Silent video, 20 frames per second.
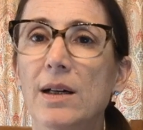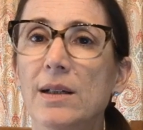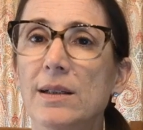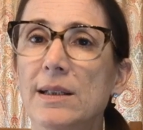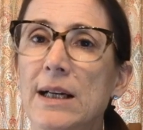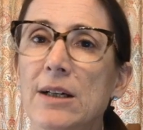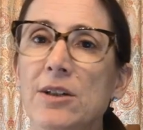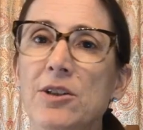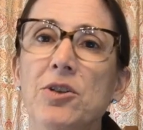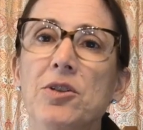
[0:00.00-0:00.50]

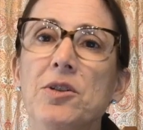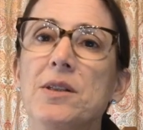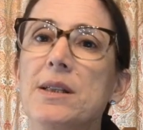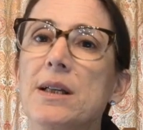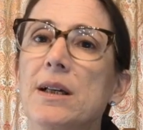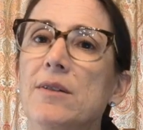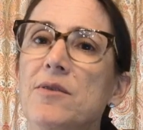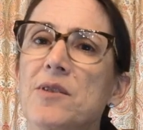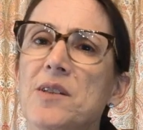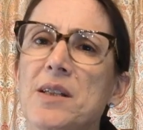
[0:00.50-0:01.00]
Allow
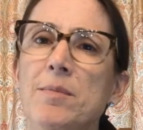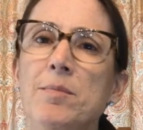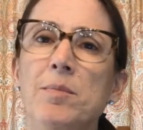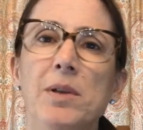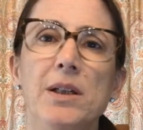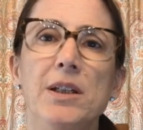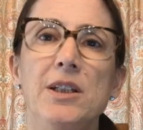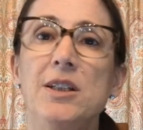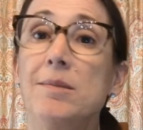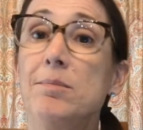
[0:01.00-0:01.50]
yourself
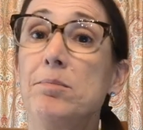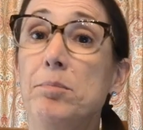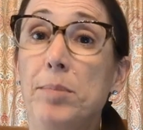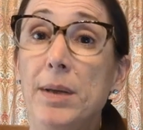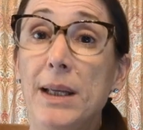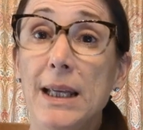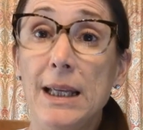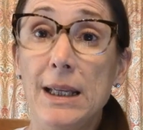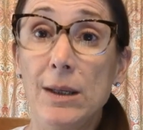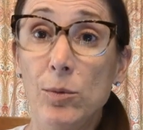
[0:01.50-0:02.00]
simply to
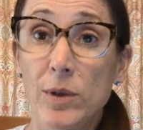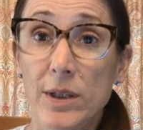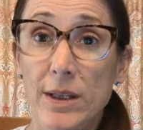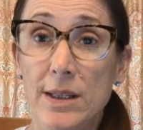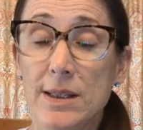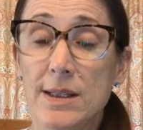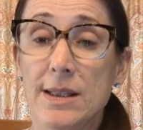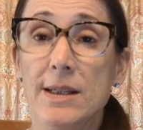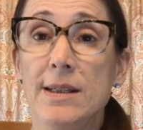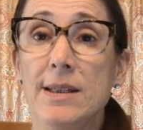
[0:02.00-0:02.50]
be with
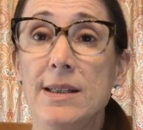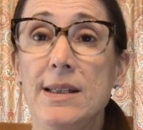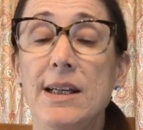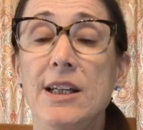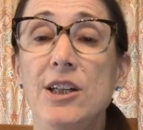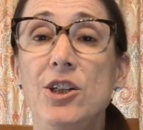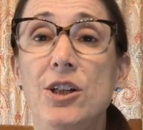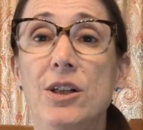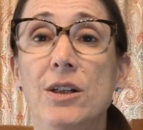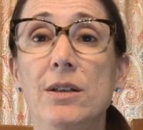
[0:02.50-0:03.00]
the
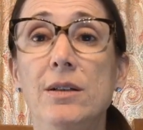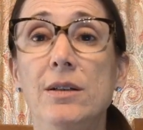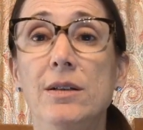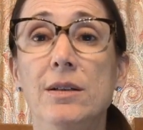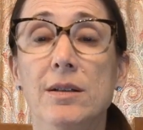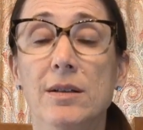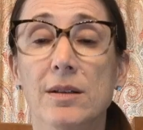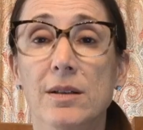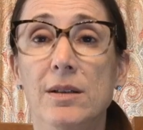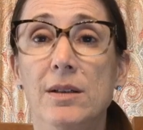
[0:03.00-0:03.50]
sensation.
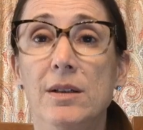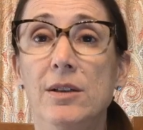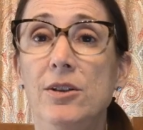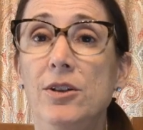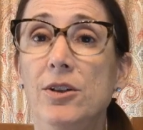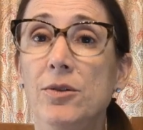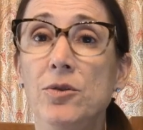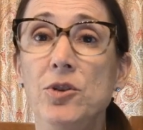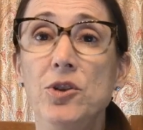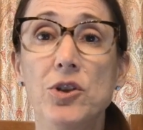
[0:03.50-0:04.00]

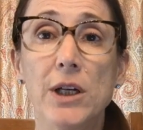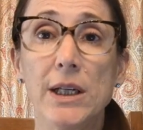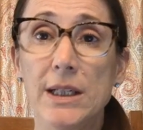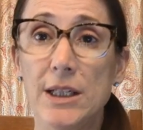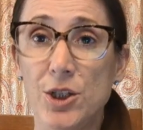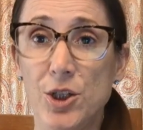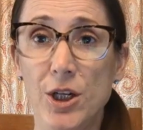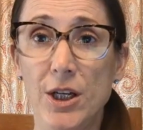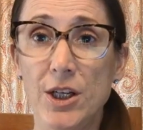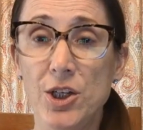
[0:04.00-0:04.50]
Don't try
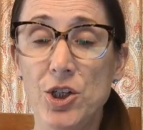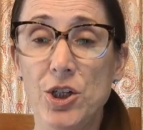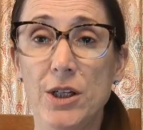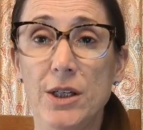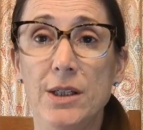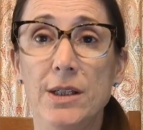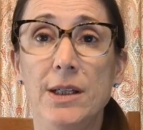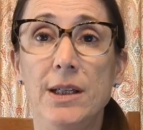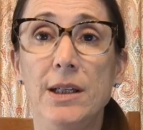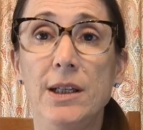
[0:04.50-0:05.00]
to change
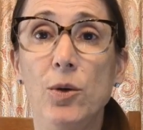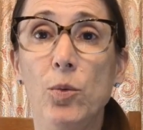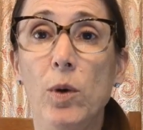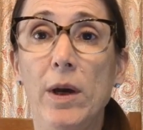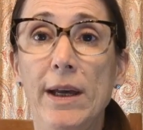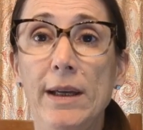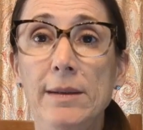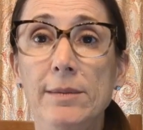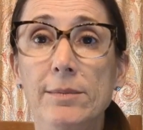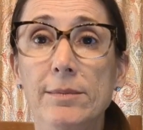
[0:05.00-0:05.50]
it in any
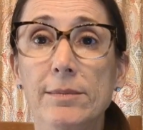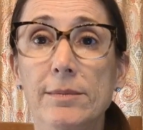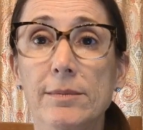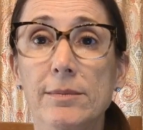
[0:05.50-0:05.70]
way.